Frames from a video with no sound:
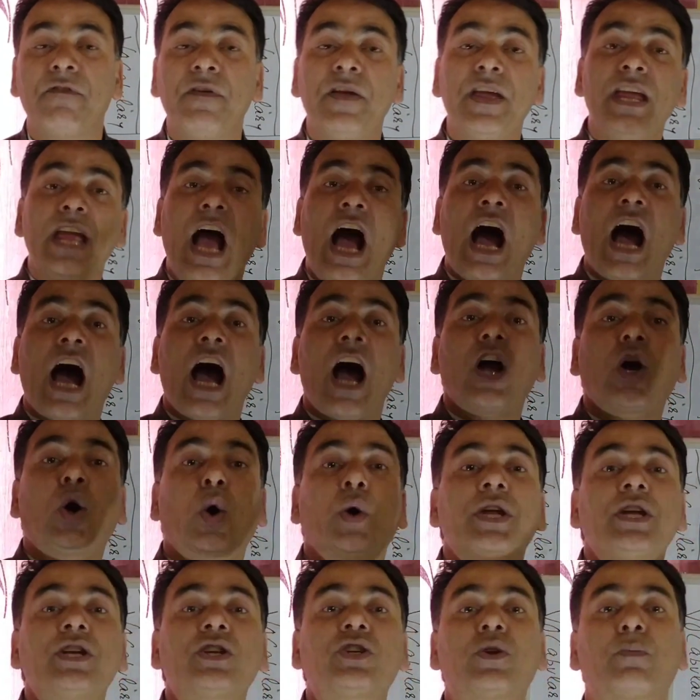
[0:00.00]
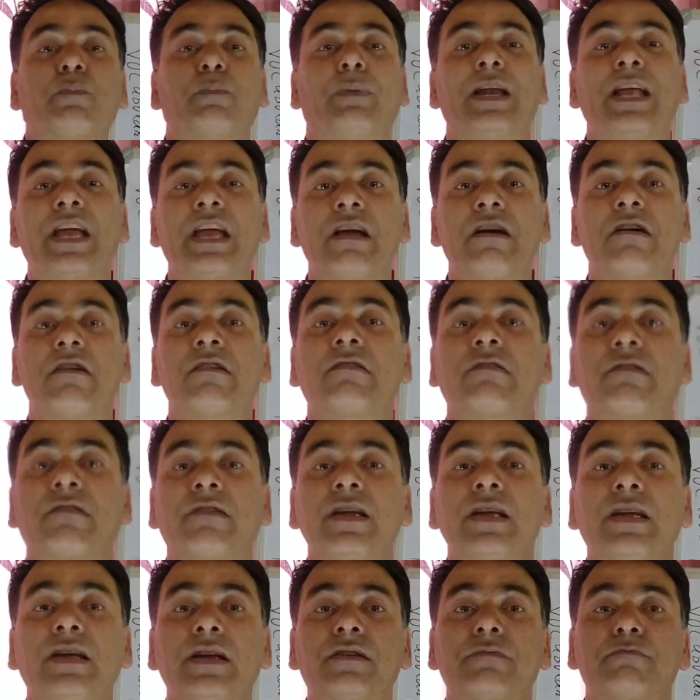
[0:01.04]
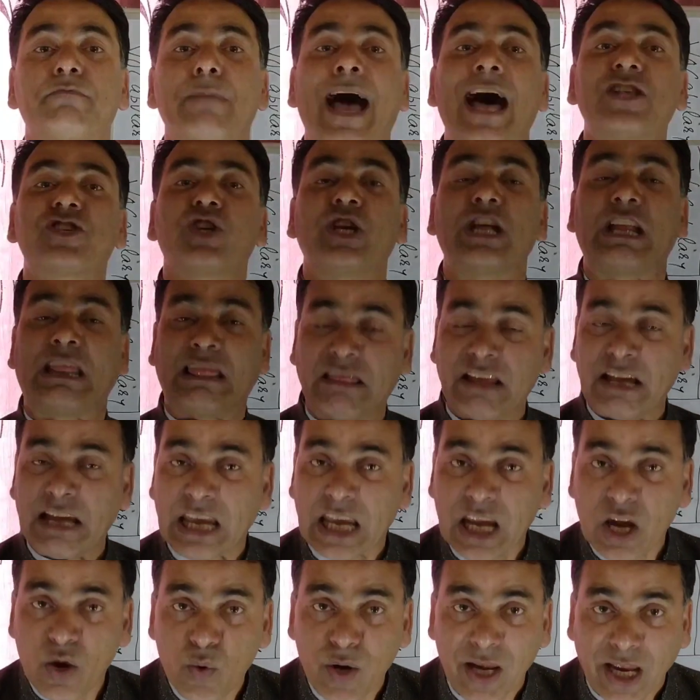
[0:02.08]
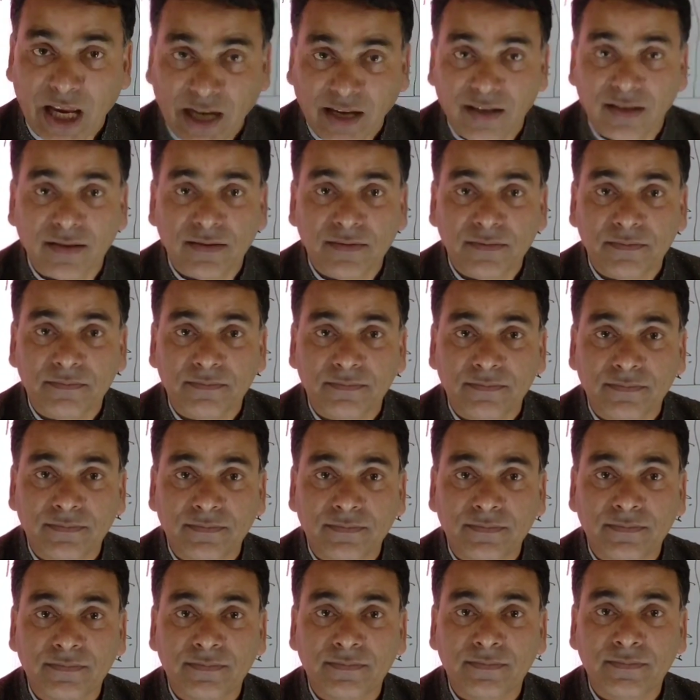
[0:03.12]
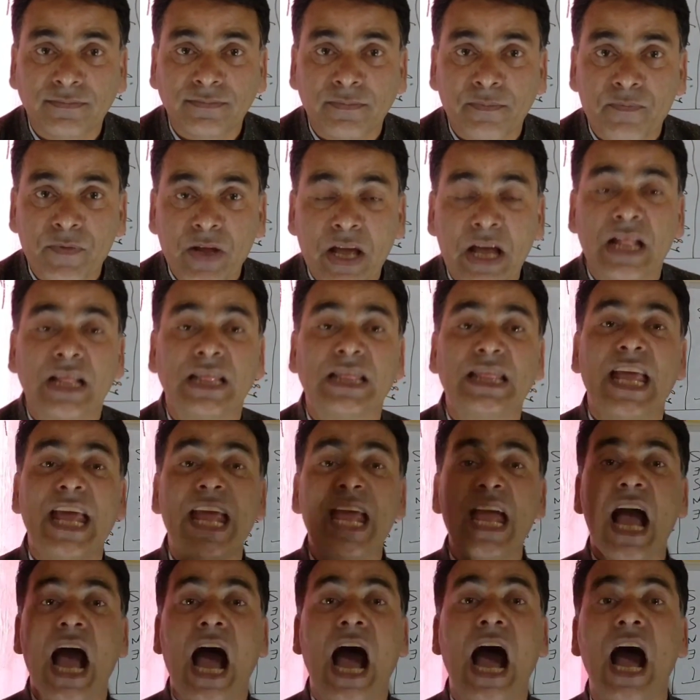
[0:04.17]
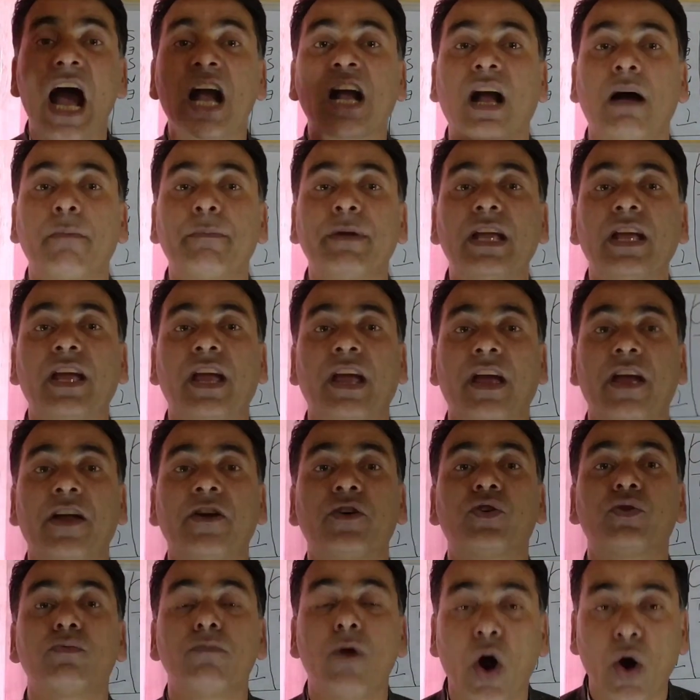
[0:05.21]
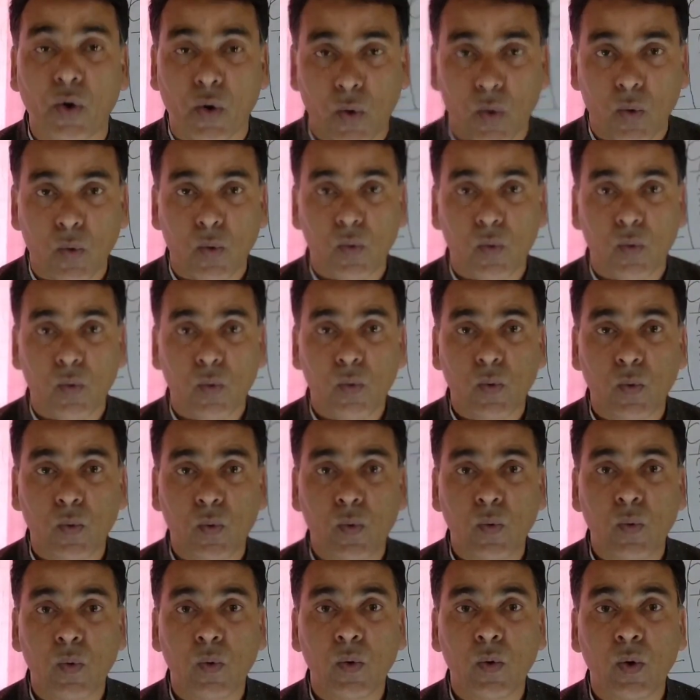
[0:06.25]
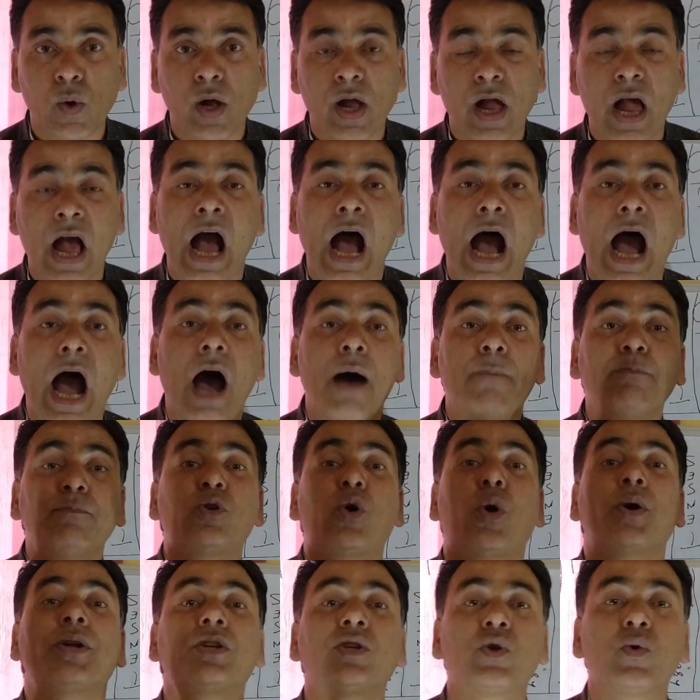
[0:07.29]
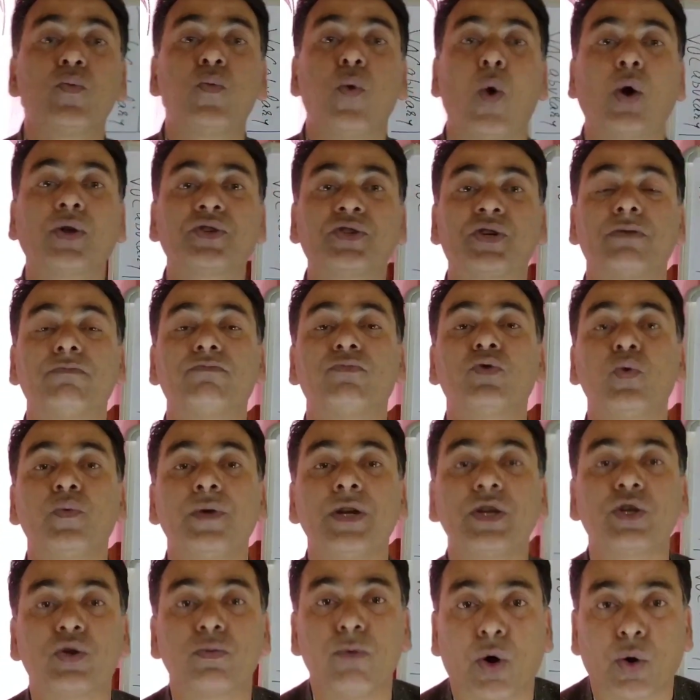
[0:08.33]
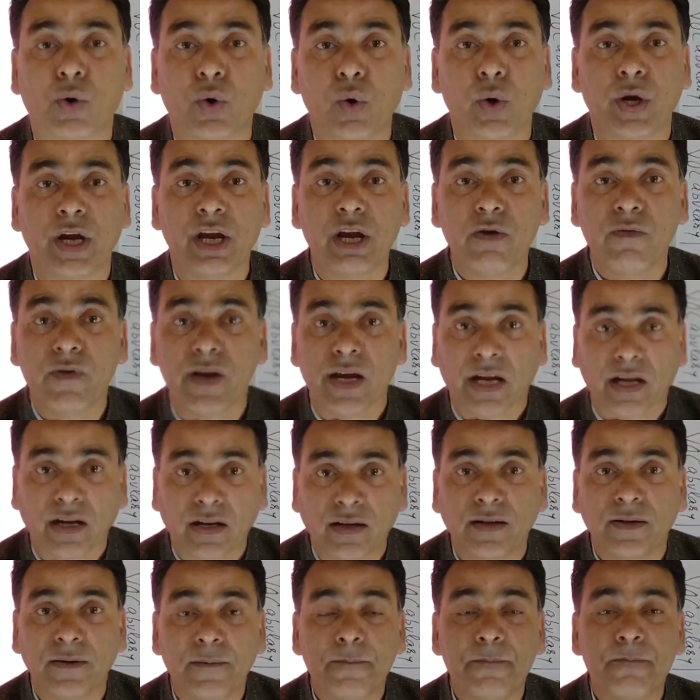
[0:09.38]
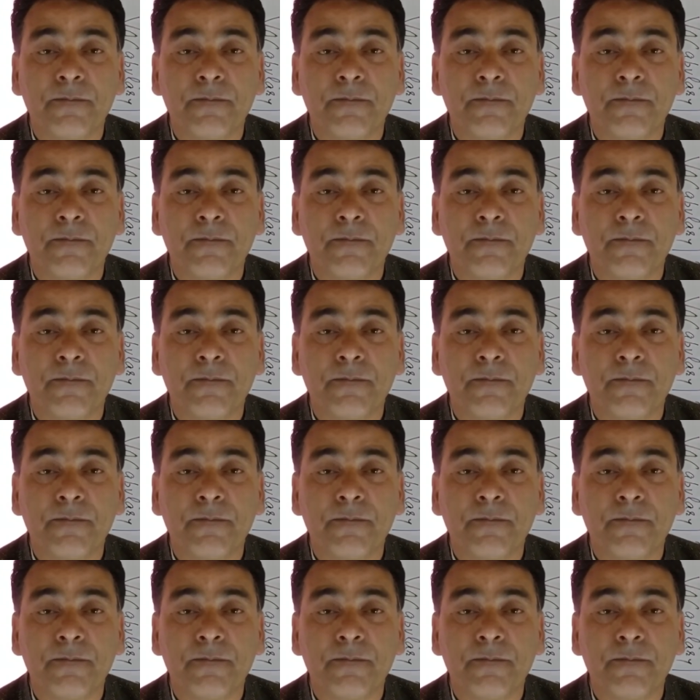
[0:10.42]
We are going to play a cricket match in the evening. They are coming here tomorrow. I'm going to watch a movie tomorrow evening.